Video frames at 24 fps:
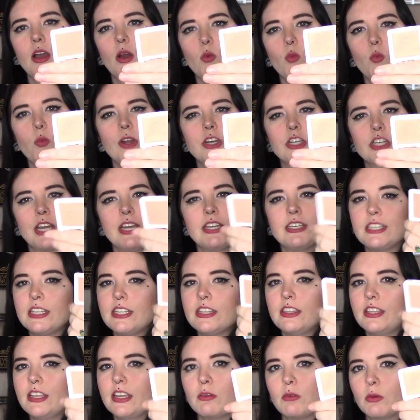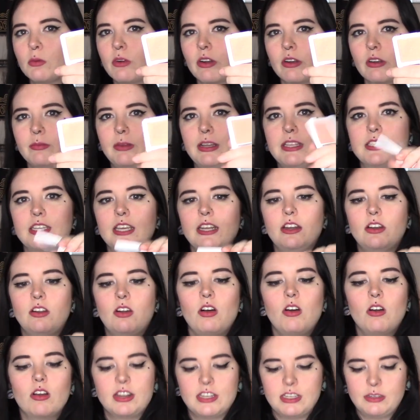which I didn't think would work with my skin at
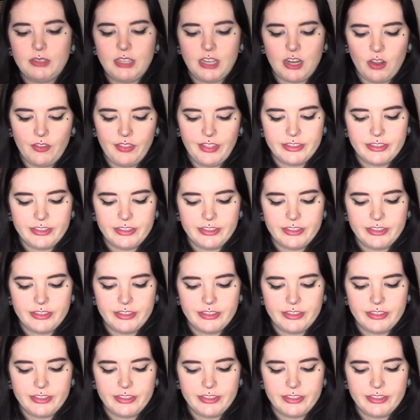all, because I was like, oh,